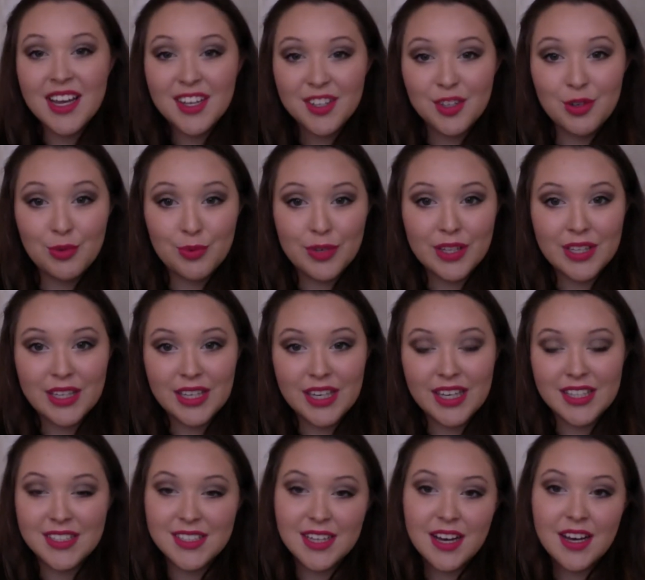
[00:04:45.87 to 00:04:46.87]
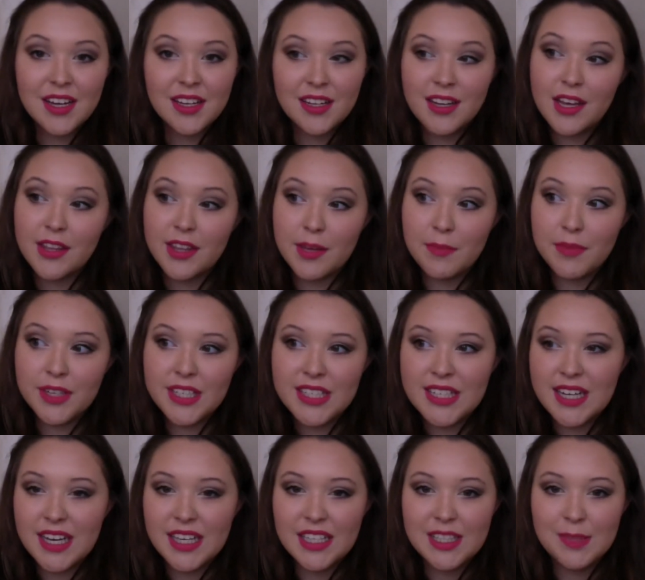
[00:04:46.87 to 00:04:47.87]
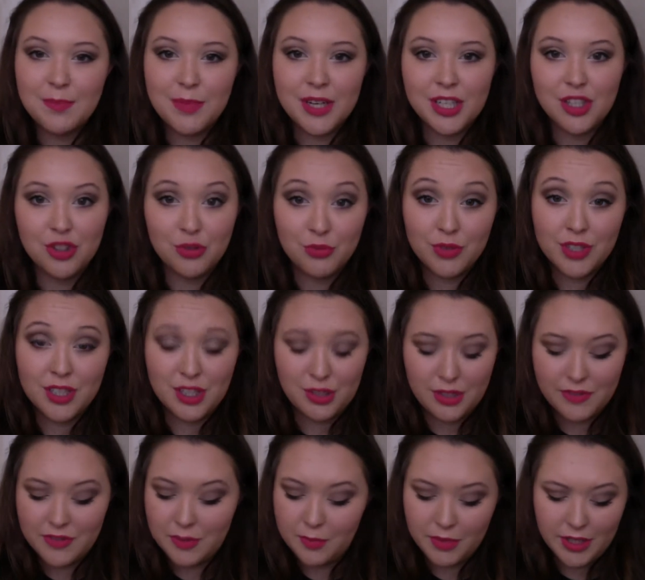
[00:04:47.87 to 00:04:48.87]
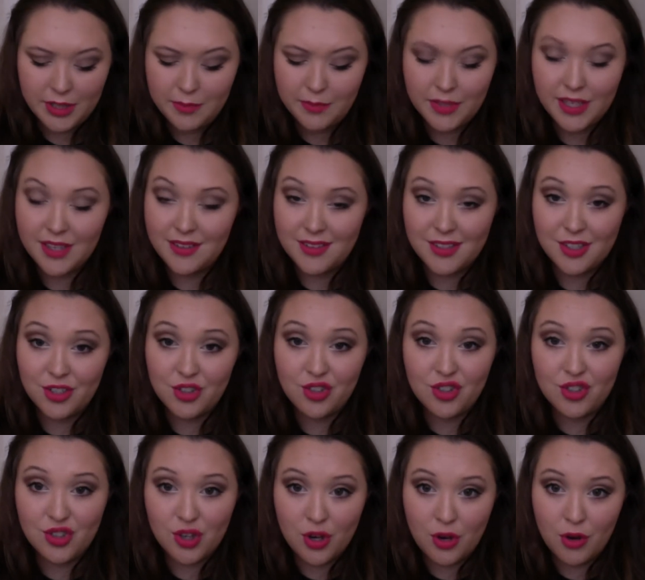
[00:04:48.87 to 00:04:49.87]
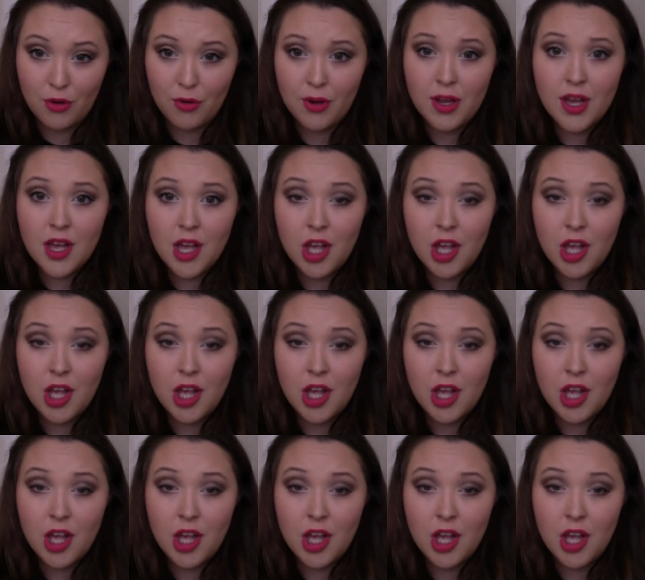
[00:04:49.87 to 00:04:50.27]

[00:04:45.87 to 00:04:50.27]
They blend nice, but you really do have to blend because they're so